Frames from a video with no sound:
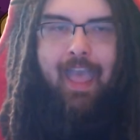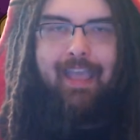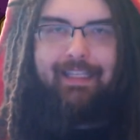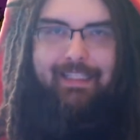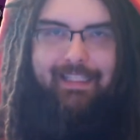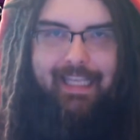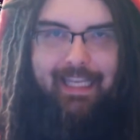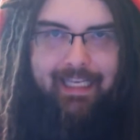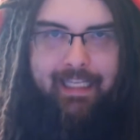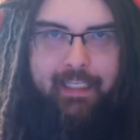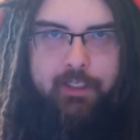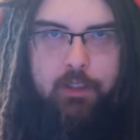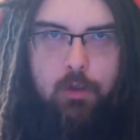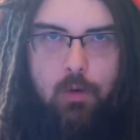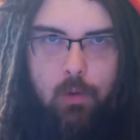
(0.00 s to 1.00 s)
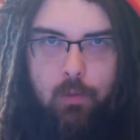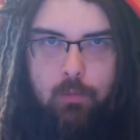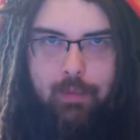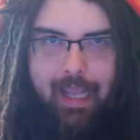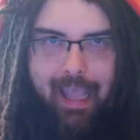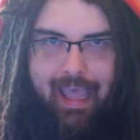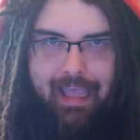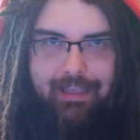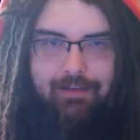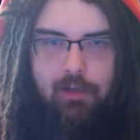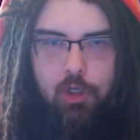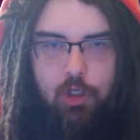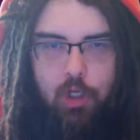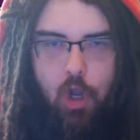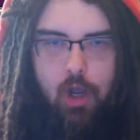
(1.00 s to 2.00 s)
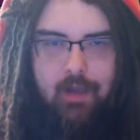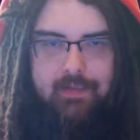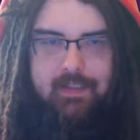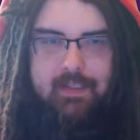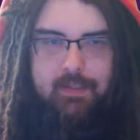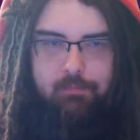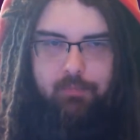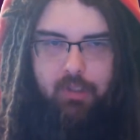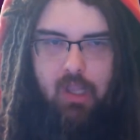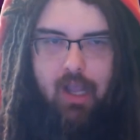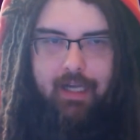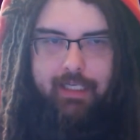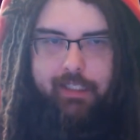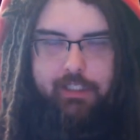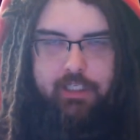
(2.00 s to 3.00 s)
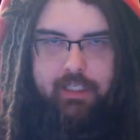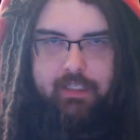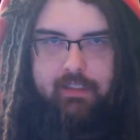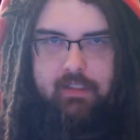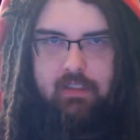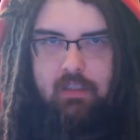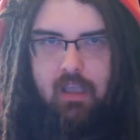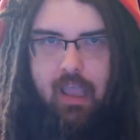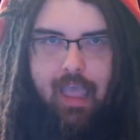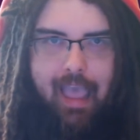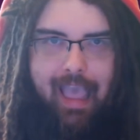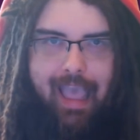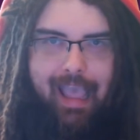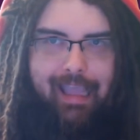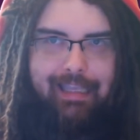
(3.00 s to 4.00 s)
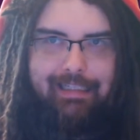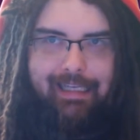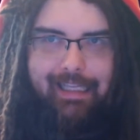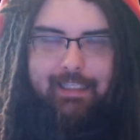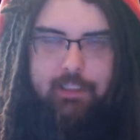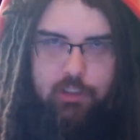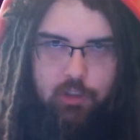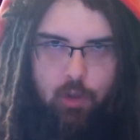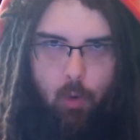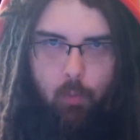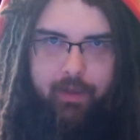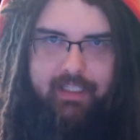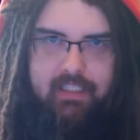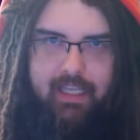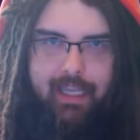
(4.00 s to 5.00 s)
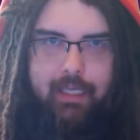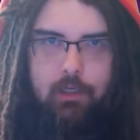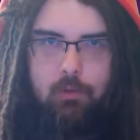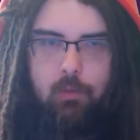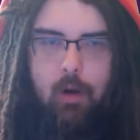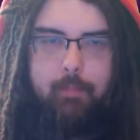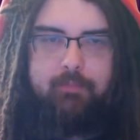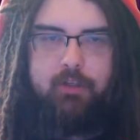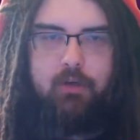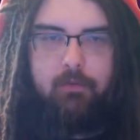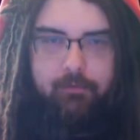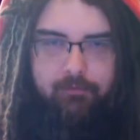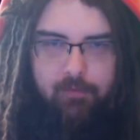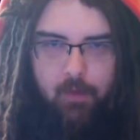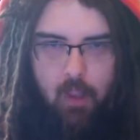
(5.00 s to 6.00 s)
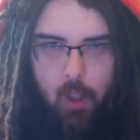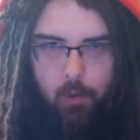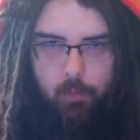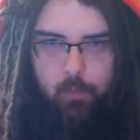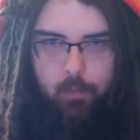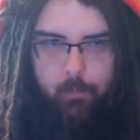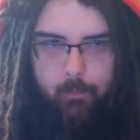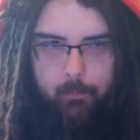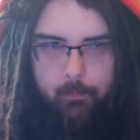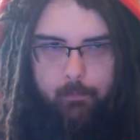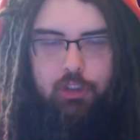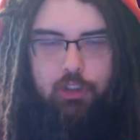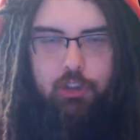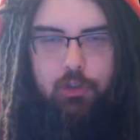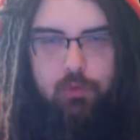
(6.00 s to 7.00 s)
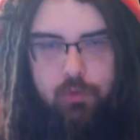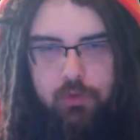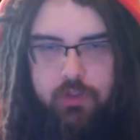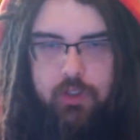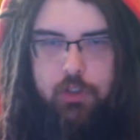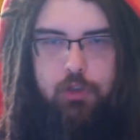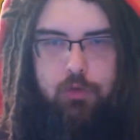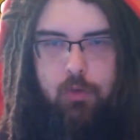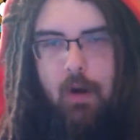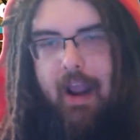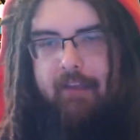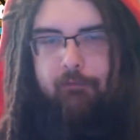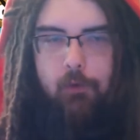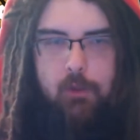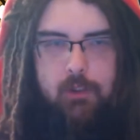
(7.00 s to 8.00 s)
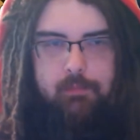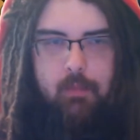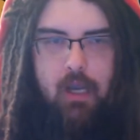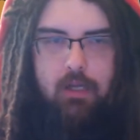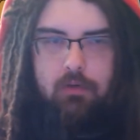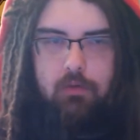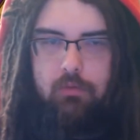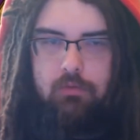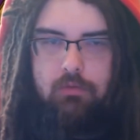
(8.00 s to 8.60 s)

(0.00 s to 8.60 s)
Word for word: Getting in your own head causes blockages, and it's going to interrupt your flow. Use the Triforce model